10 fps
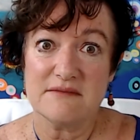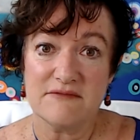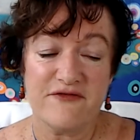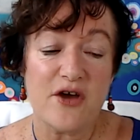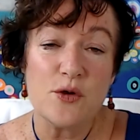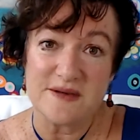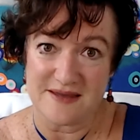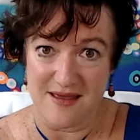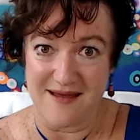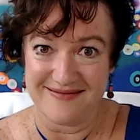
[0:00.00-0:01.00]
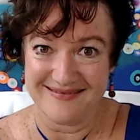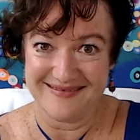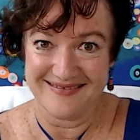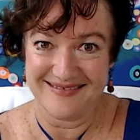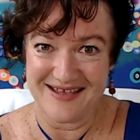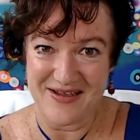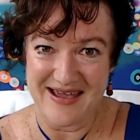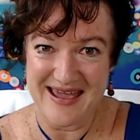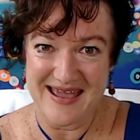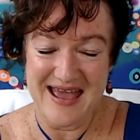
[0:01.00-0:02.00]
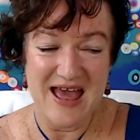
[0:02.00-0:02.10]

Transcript: focus there, okay?